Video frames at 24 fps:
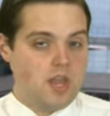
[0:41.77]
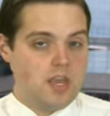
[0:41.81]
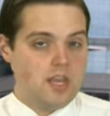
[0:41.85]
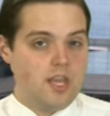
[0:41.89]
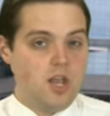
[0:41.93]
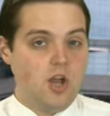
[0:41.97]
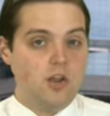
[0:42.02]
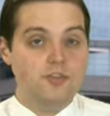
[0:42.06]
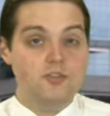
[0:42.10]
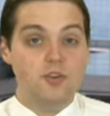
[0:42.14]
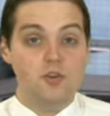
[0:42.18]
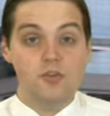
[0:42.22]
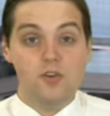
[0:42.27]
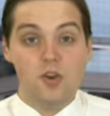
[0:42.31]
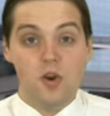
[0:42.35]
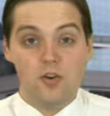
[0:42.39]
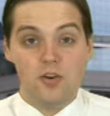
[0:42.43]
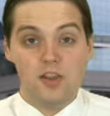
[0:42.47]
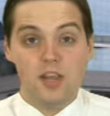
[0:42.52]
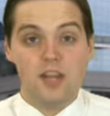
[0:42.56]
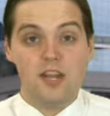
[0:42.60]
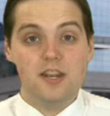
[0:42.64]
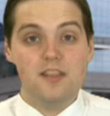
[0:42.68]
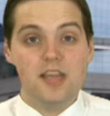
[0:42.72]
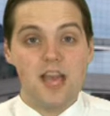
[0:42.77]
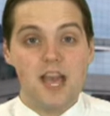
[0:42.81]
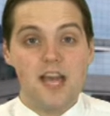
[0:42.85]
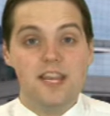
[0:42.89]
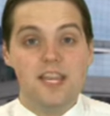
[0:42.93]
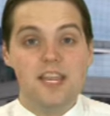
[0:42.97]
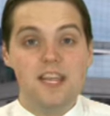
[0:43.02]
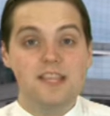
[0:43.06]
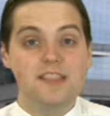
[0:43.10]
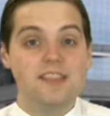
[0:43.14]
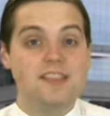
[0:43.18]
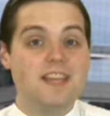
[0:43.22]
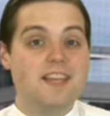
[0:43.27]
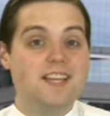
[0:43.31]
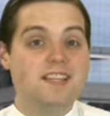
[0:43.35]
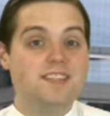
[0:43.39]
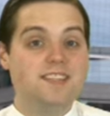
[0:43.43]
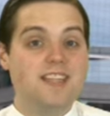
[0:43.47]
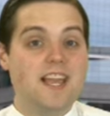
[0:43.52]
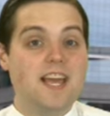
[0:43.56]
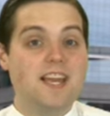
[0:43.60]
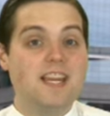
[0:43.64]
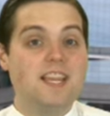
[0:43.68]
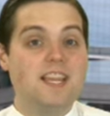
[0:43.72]
He also noted that he
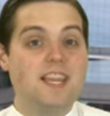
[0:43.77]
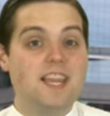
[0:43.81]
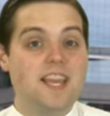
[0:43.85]
thinks that